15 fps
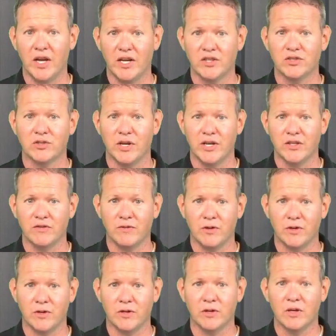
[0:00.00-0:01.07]
has
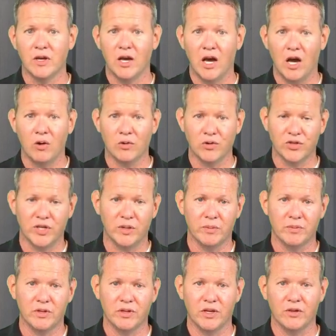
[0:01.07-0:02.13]
transferred
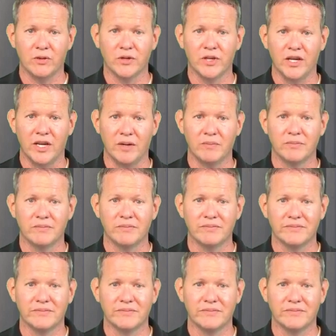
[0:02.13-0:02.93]
ownership to the other team.